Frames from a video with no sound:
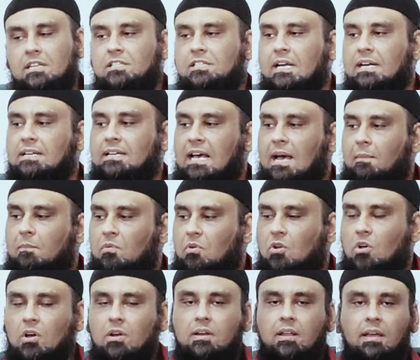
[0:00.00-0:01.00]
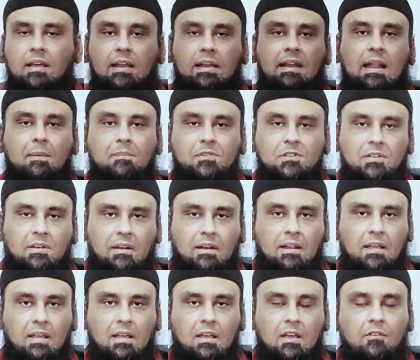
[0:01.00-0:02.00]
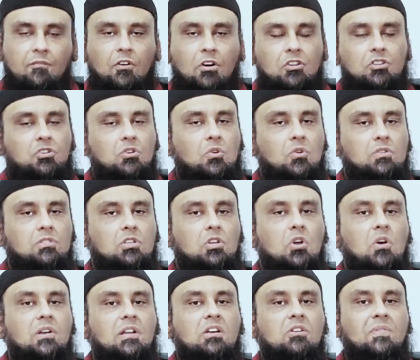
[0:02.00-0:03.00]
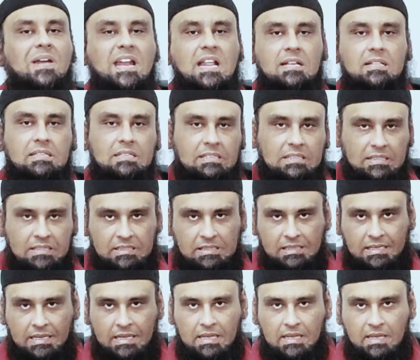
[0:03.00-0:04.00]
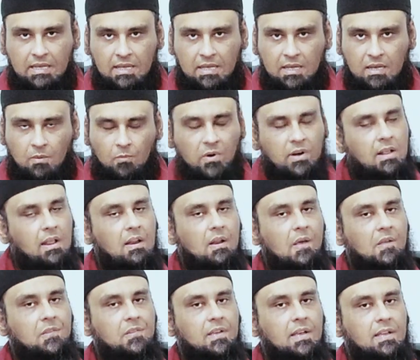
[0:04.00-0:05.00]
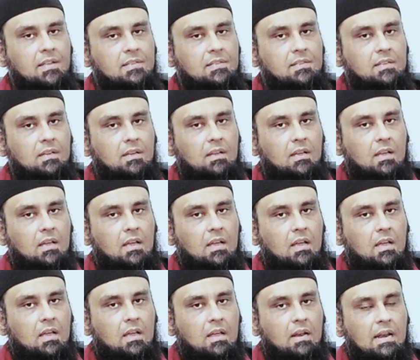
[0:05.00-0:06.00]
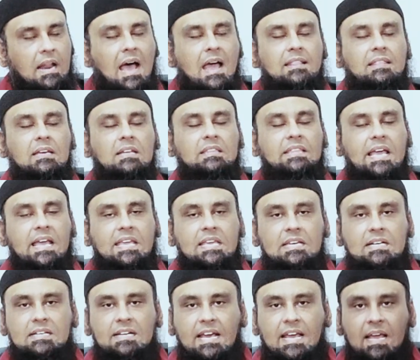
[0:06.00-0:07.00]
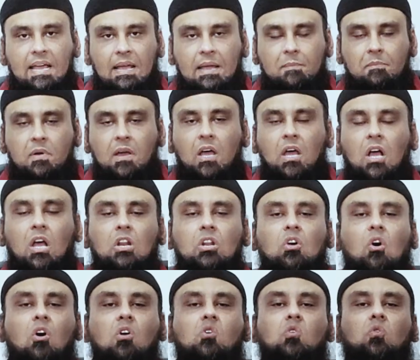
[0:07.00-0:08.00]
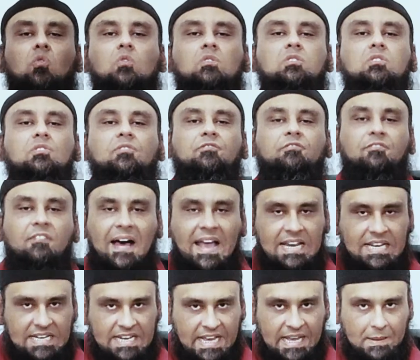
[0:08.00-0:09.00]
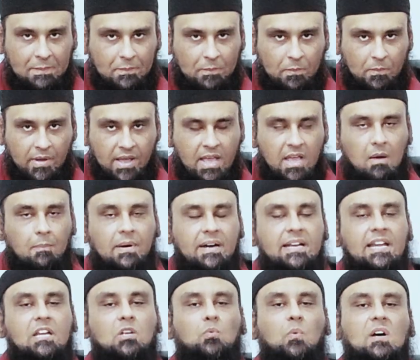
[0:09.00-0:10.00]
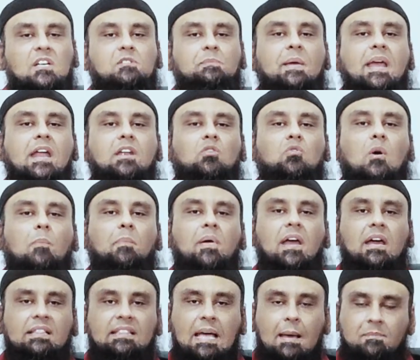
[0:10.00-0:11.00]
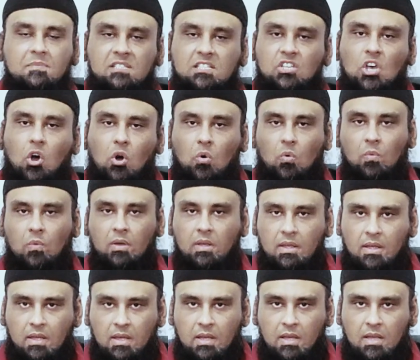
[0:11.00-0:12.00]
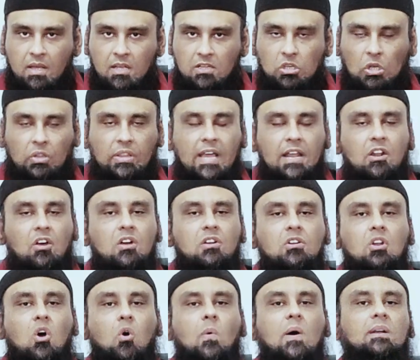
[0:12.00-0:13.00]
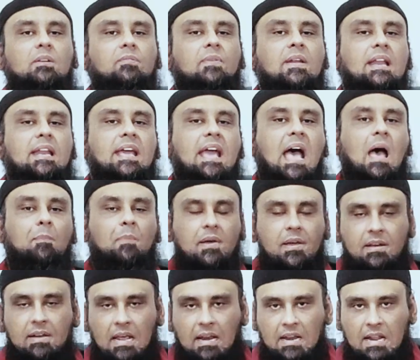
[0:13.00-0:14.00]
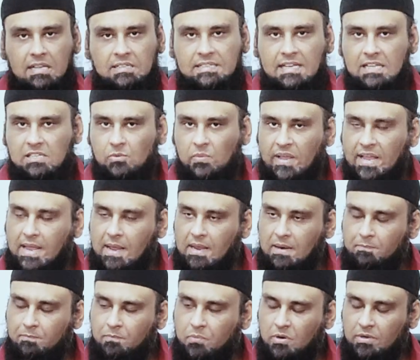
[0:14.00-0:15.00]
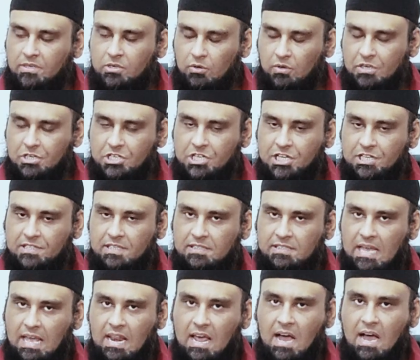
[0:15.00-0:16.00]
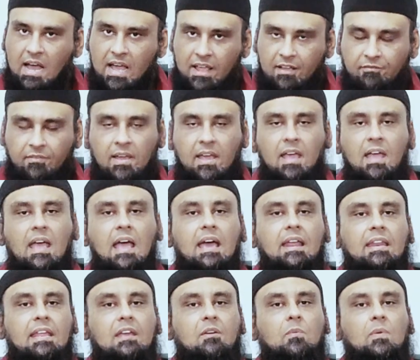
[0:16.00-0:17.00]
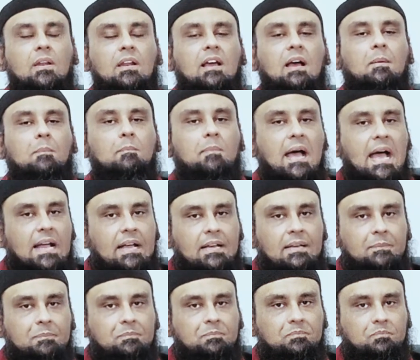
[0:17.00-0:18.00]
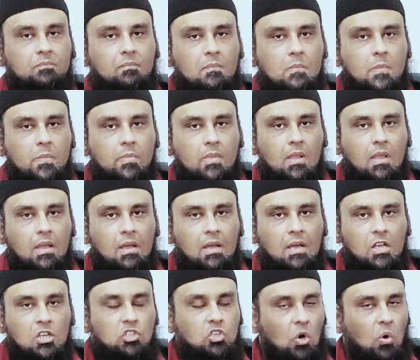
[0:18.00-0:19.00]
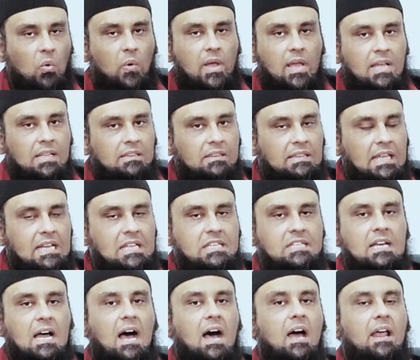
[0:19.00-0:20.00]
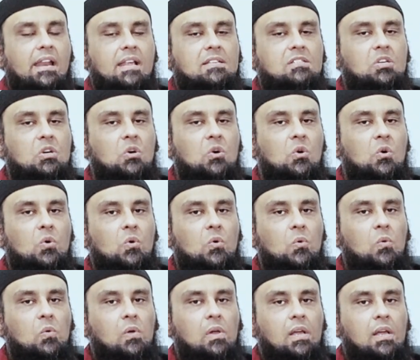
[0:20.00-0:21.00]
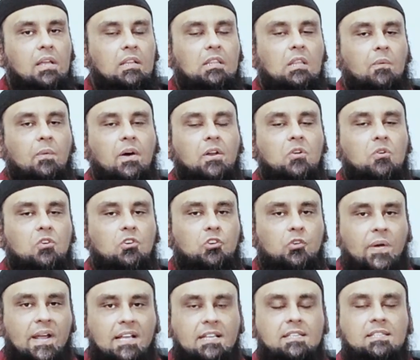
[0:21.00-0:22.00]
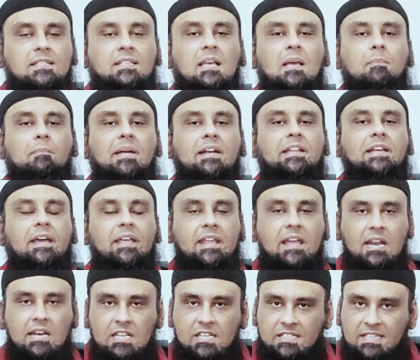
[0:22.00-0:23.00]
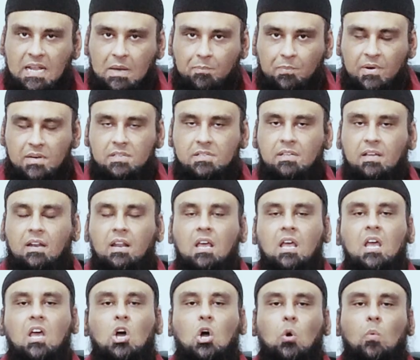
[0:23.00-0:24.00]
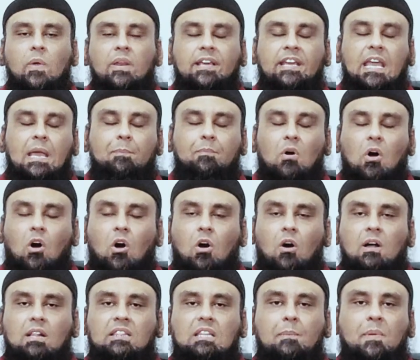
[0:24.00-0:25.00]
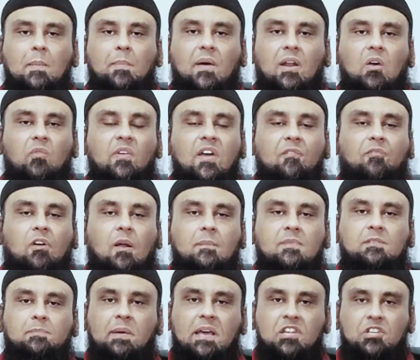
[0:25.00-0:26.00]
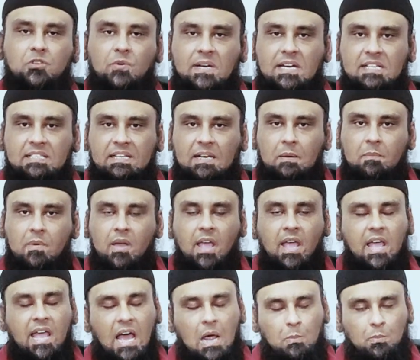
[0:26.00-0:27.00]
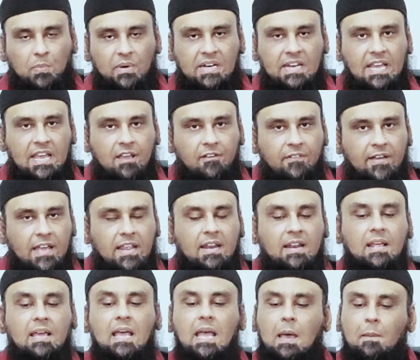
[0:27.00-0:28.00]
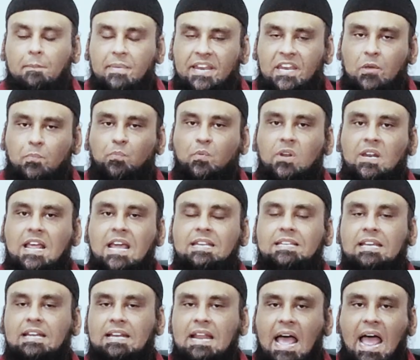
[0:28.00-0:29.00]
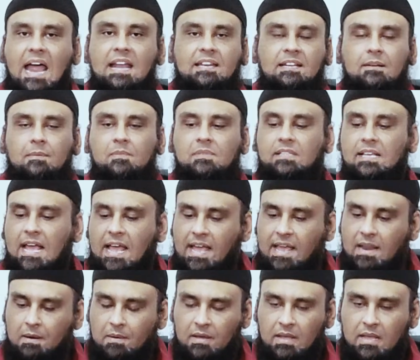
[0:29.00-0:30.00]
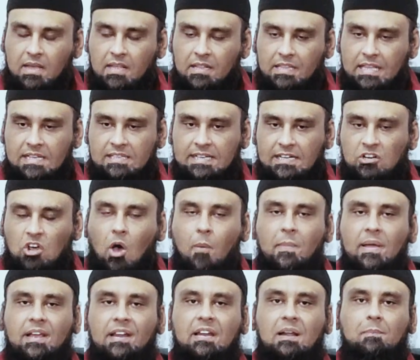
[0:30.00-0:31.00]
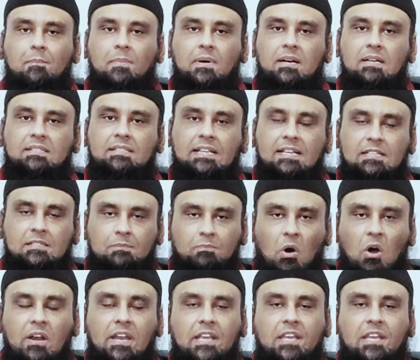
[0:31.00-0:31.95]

Christendom, good redemption. For Jews, good riddance. What Allah says, neither they killed him nor crucified him, but it was made to appear them so. So they don't know what really happened. Allah says we took Jesus alive and he will come back. So Dajjal is who? The one who tricks, materialistic person, who will keep all the people away from spiritualism and believe in manipulated atoms and these atomic numbers, these